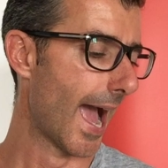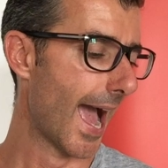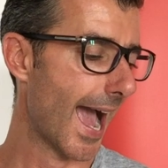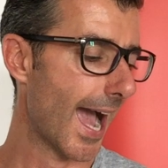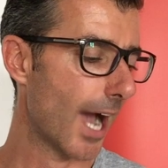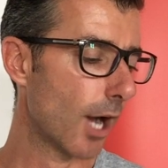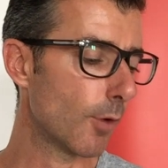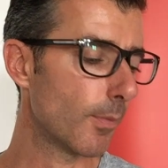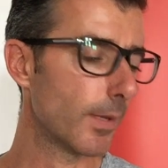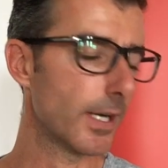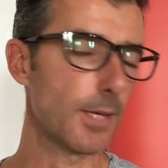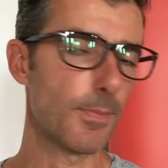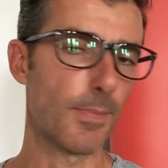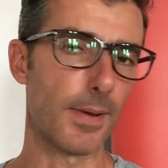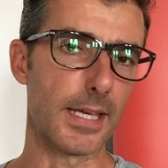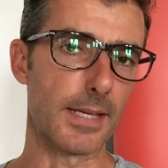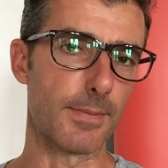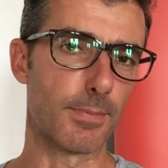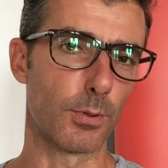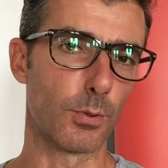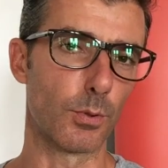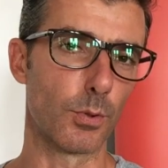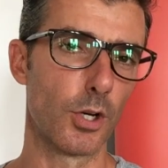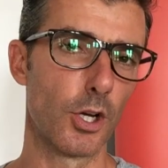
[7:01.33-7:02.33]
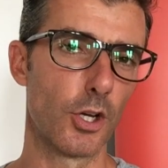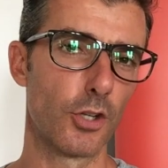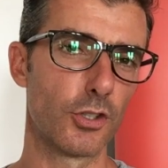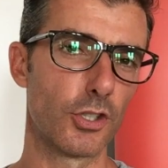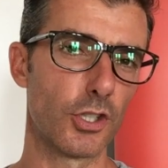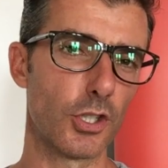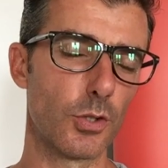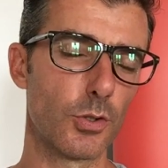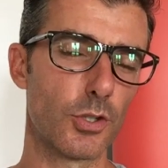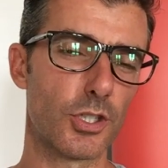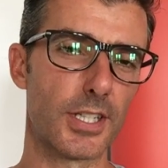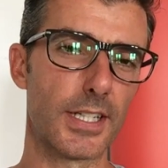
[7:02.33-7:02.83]
how many people
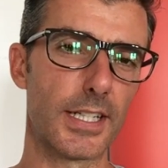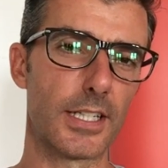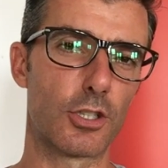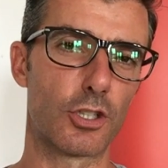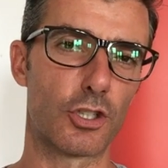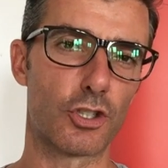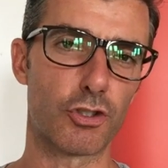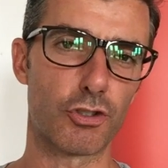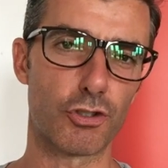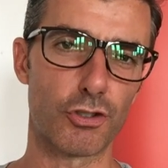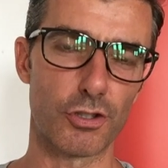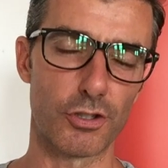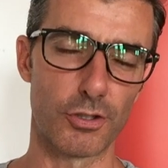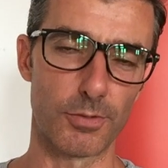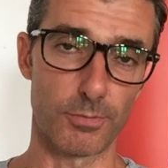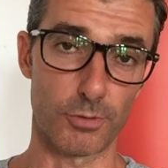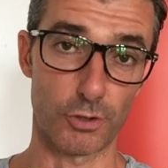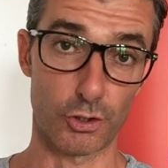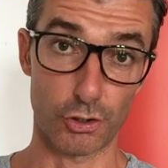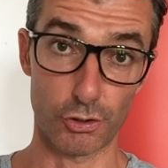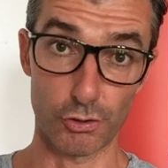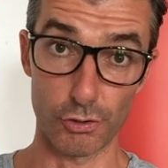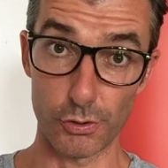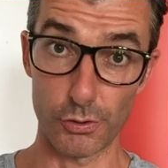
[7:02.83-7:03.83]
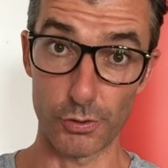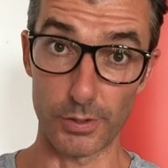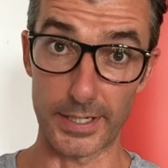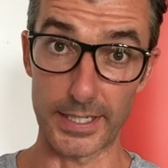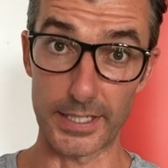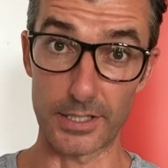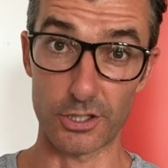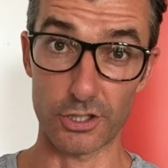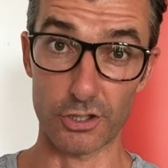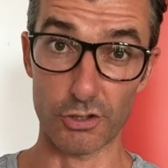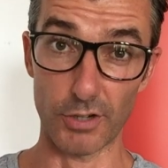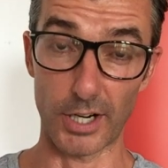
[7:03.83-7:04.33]
do you see them truly
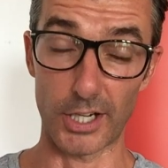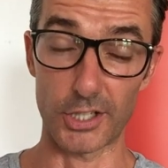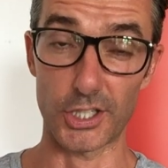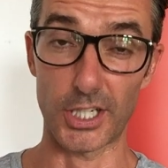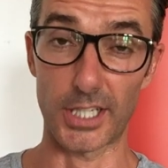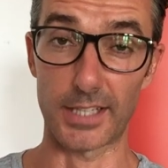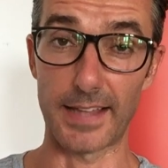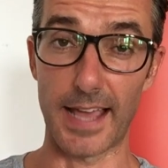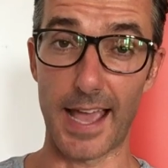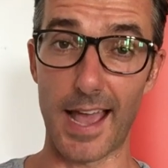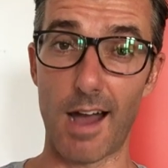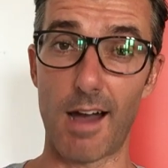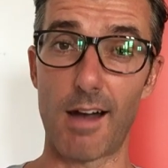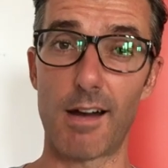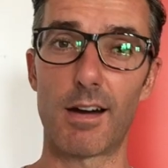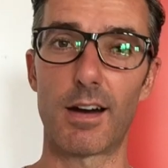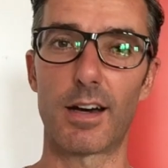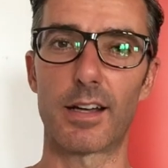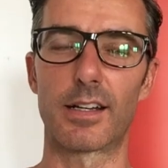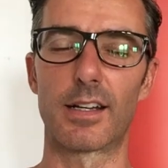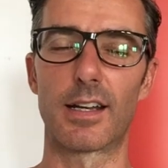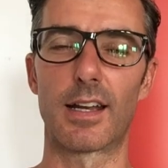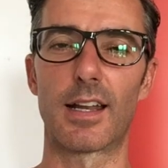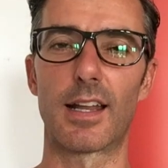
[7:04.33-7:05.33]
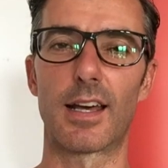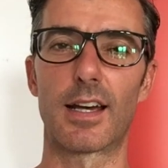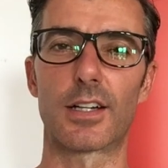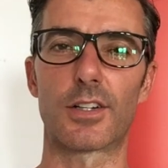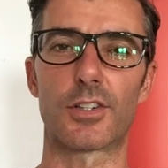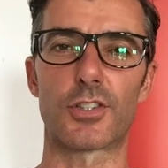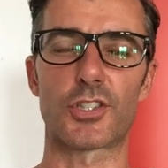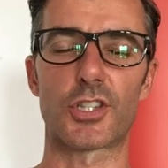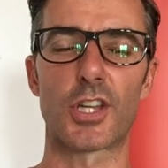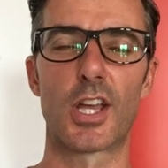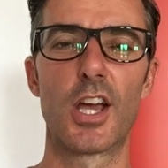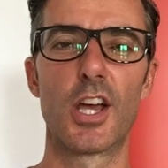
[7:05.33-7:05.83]
stretching their heart and
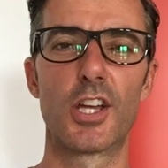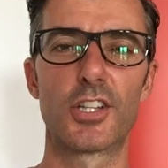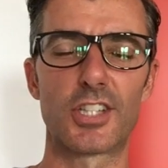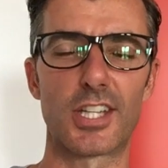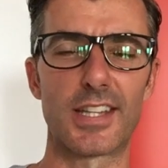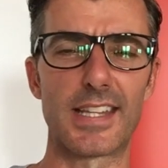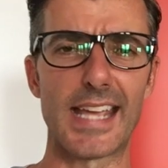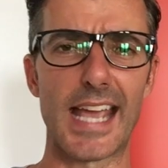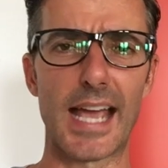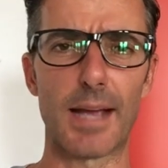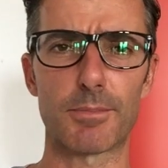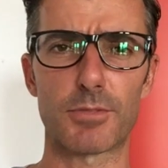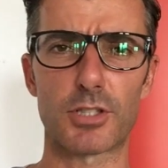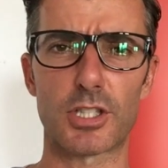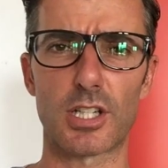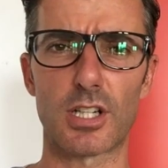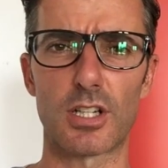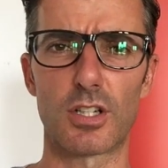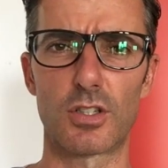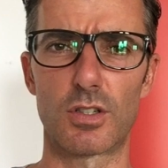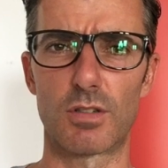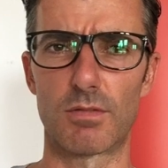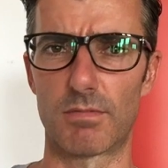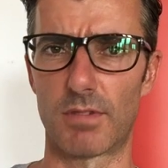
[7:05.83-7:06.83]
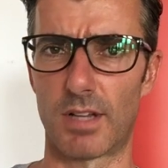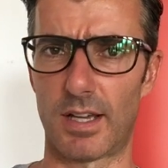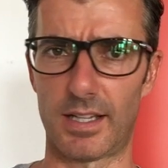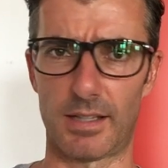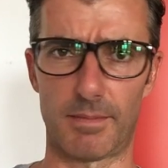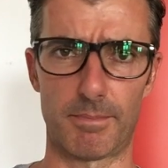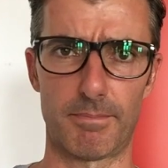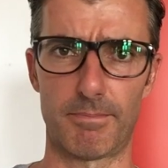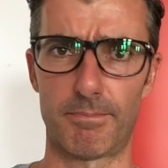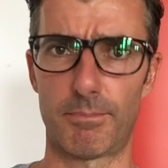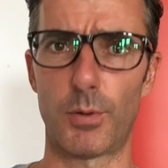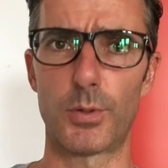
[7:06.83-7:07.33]
lungs to the absolute
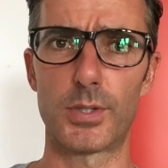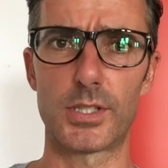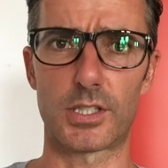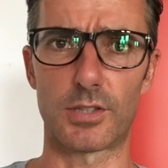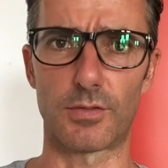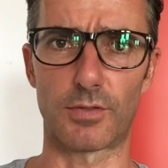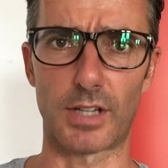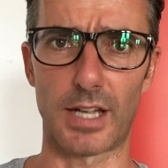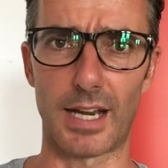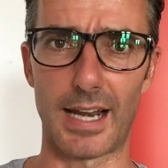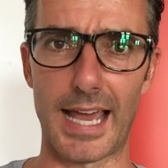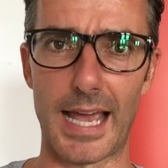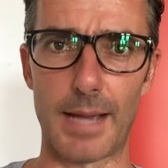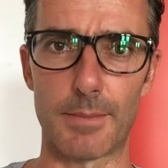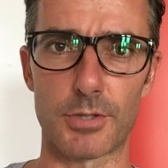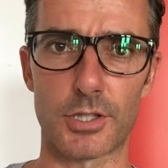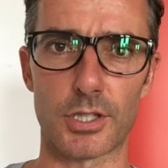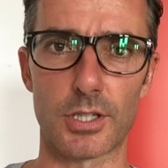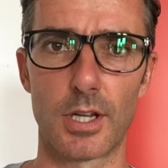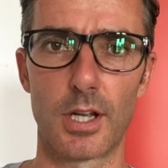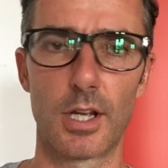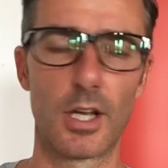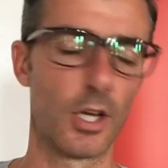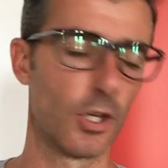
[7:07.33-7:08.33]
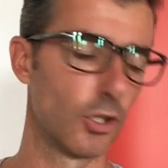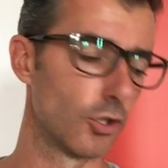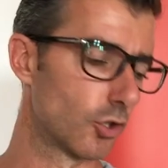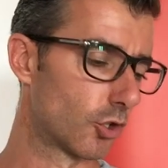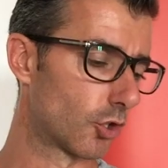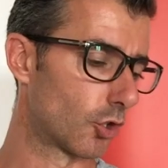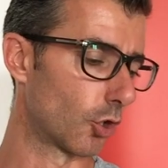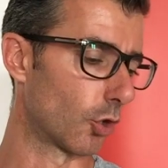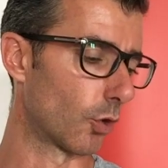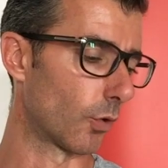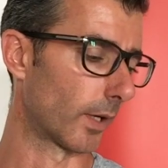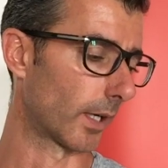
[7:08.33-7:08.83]
point of collapse
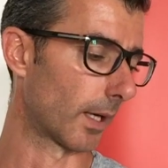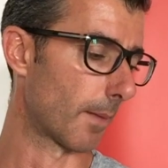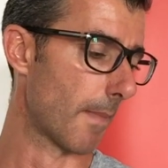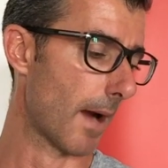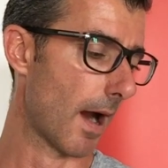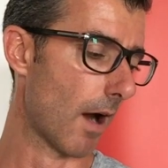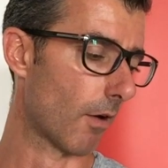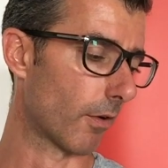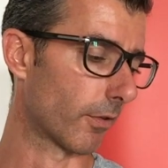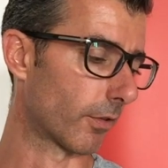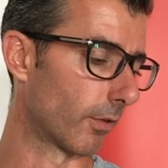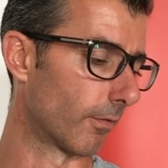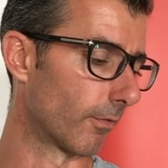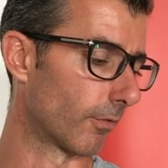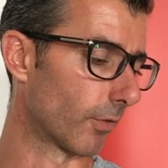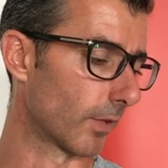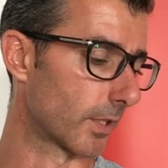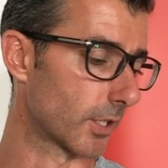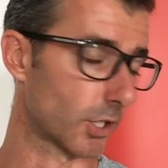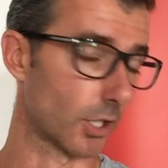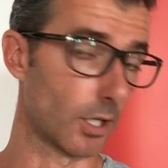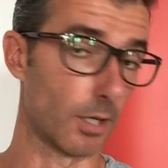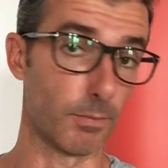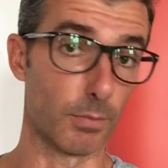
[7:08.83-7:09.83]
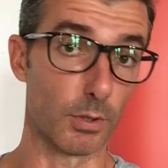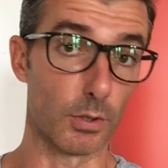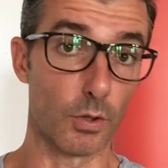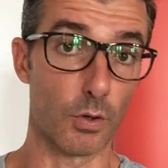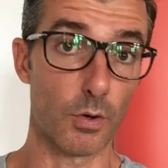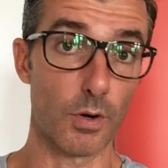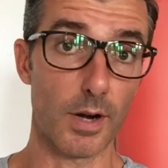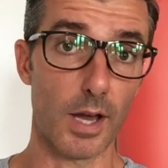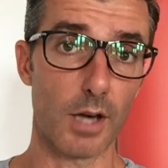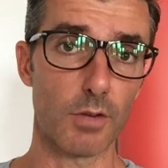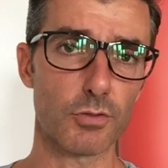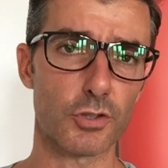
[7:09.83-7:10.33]
during a marathon, for example,
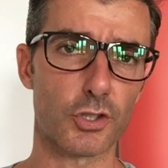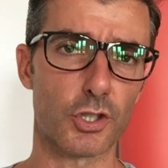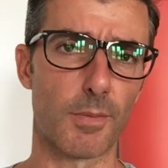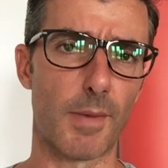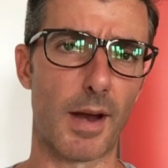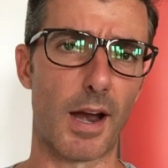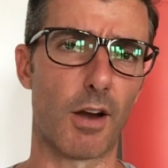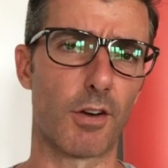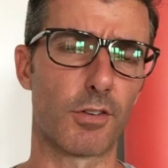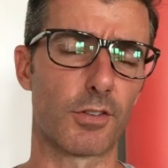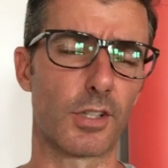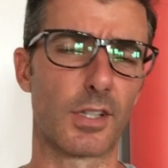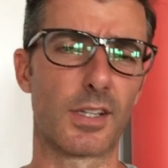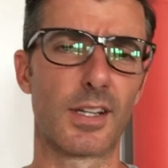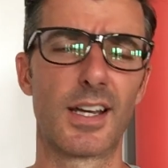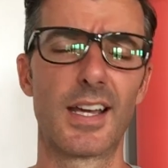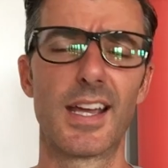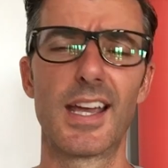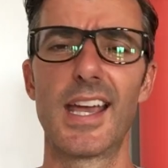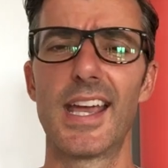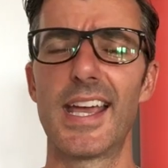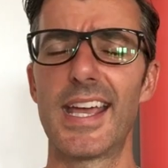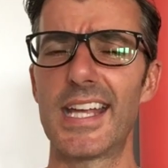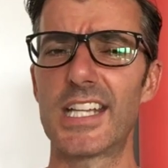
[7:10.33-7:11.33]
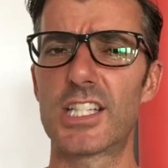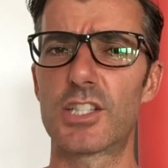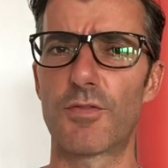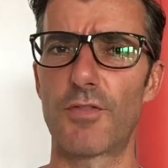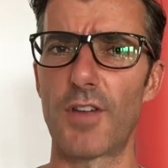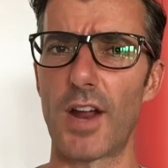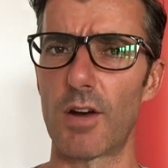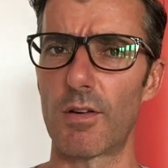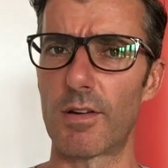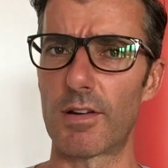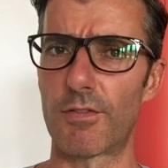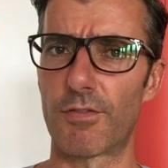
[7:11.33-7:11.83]
or an ultra marathon? It's
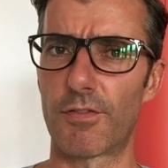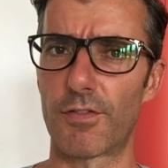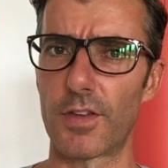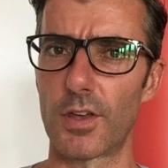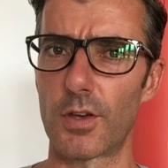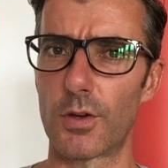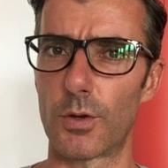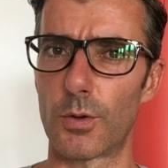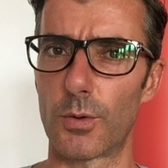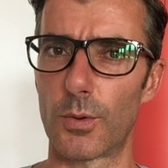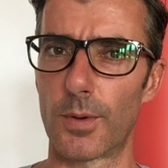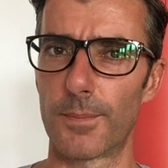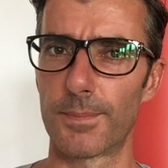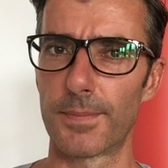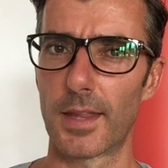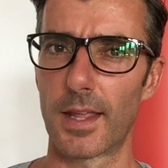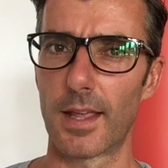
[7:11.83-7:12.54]
very few.